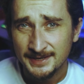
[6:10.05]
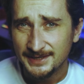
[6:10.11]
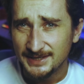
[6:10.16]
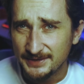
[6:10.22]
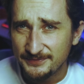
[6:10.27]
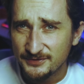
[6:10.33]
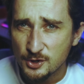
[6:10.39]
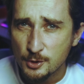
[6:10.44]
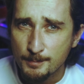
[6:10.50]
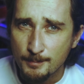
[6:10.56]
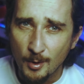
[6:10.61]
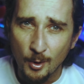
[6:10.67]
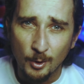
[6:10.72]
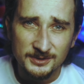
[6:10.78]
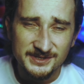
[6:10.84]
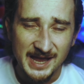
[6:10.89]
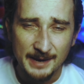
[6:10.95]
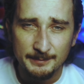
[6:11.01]
giving you
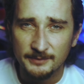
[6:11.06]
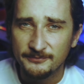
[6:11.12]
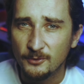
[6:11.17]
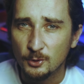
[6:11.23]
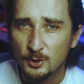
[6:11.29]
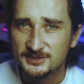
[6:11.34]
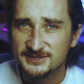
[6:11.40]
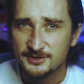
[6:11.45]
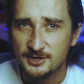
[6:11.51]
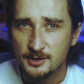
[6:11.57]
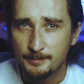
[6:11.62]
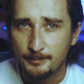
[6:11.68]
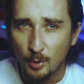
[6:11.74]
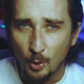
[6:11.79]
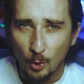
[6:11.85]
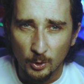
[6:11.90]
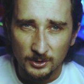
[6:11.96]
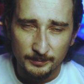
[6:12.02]
more time to focus on the
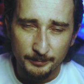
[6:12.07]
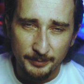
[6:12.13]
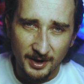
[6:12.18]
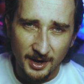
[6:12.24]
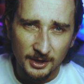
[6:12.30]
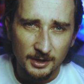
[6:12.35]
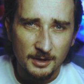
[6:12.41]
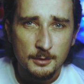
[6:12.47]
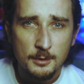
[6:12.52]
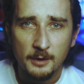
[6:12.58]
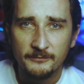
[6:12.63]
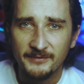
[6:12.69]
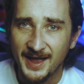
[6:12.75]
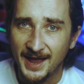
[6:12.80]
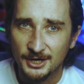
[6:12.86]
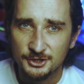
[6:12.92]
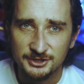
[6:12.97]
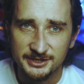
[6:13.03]
important part of
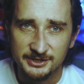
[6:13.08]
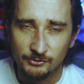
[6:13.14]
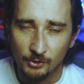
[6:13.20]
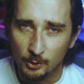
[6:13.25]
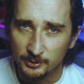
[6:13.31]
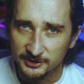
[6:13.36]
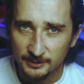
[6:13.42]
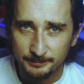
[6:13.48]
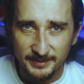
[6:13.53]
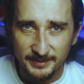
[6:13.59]
actually growing your